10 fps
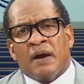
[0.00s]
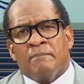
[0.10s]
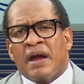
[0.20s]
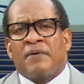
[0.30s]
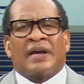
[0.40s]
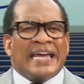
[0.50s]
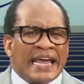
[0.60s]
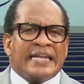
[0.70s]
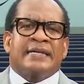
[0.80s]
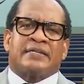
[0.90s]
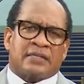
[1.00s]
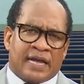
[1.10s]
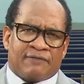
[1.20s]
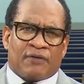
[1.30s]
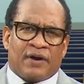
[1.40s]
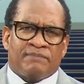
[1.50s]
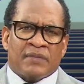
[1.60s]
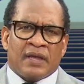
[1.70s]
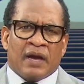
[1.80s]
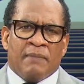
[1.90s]
America ended slavery
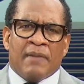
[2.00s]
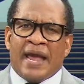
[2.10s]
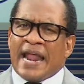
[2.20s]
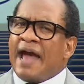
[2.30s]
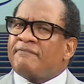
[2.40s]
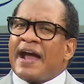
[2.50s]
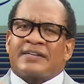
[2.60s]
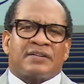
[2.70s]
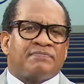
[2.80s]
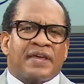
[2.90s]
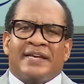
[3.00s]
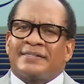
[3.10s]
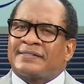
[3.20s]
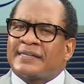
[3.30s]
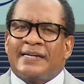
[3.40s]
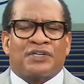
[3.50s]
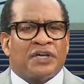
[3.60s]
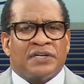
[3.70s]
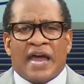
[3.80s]
um, and I've got some things to say to you.